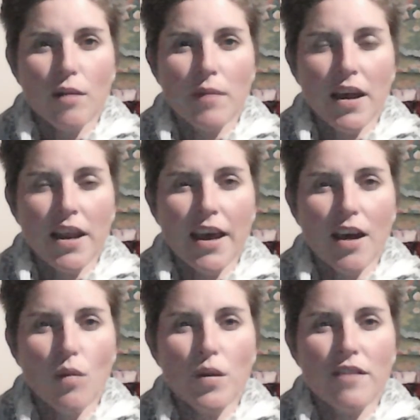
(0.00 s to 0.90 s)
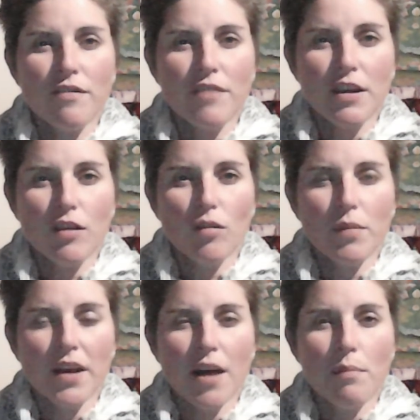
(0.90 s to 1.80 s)
and how we feel, but
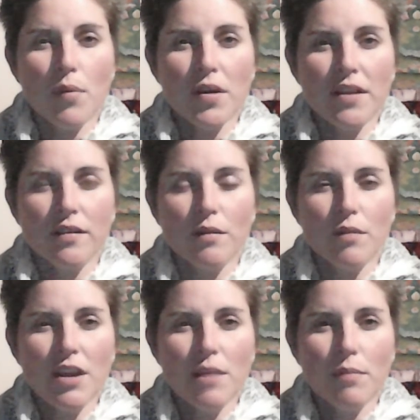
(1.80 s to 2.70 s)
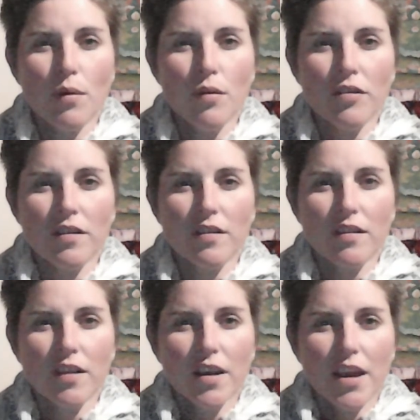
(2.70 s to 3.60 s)
our bodies are really important.
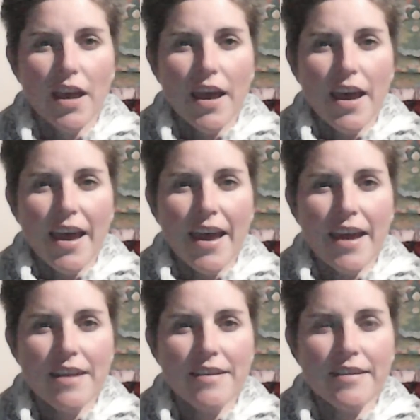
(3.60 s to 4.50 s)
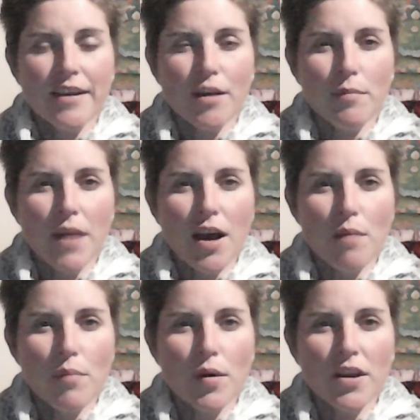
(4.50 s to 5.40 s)
And our
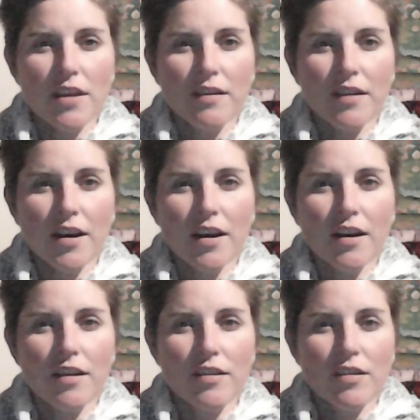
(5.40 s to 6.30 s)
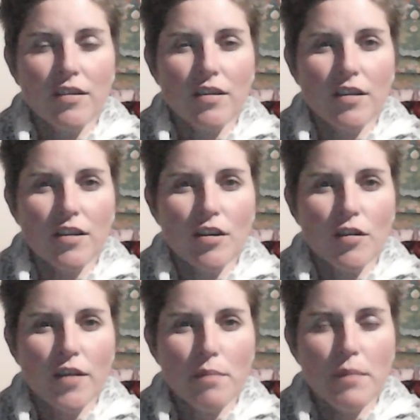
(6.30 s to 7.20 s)
bodies are,
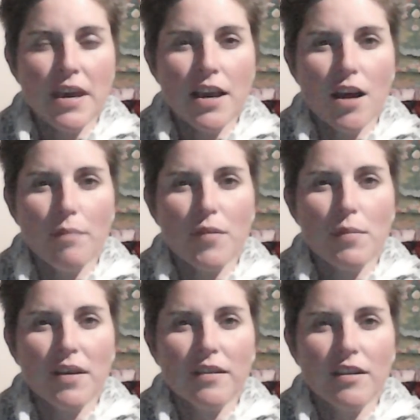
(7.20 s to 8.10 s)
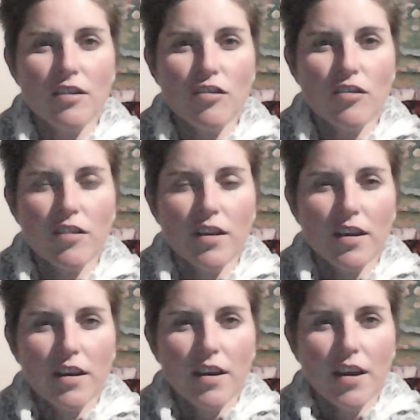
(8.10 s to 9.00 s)
they pick up the message
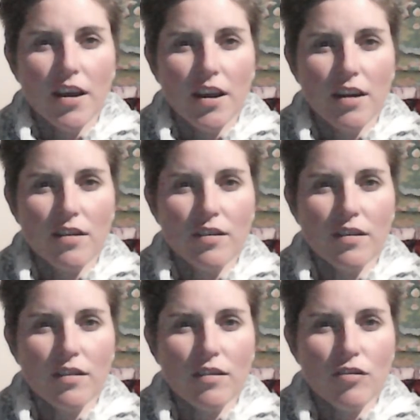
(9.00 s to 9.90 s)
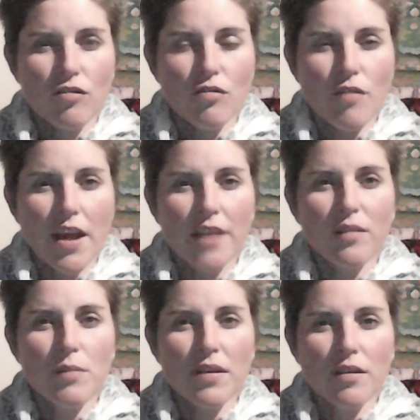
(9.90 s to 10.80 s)
and
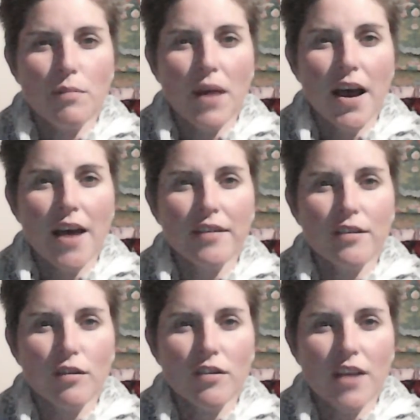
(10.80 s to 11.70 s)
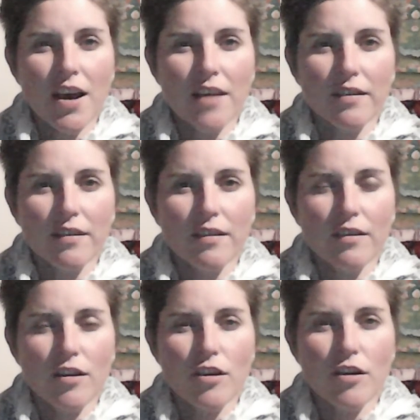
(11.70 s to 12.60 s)
transmit it, pass it on to us.
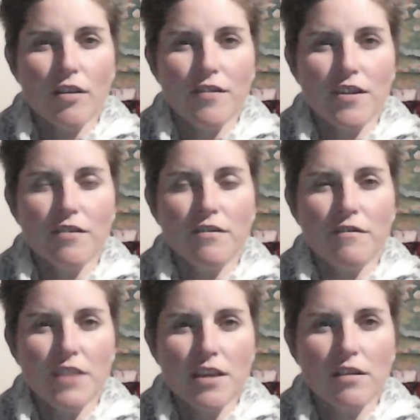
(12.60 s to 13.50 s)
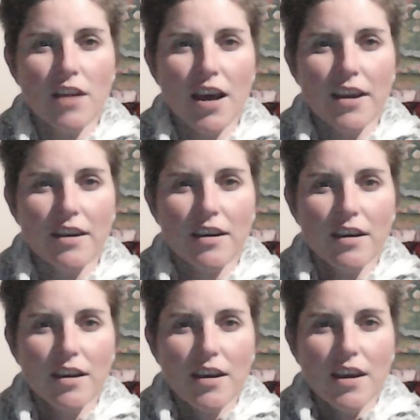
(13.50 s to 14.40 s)
So, if you feel like
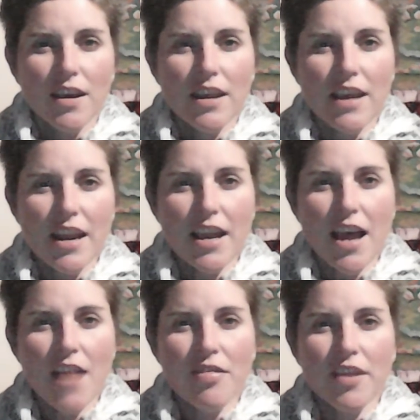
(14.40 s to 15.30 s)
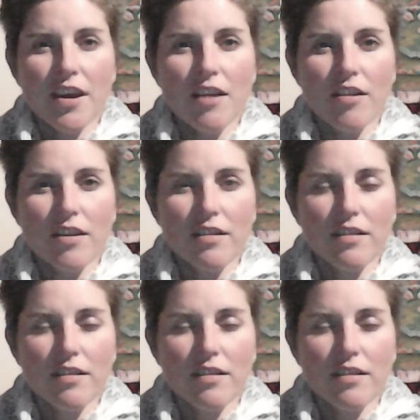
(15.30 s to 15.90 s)
getting out there and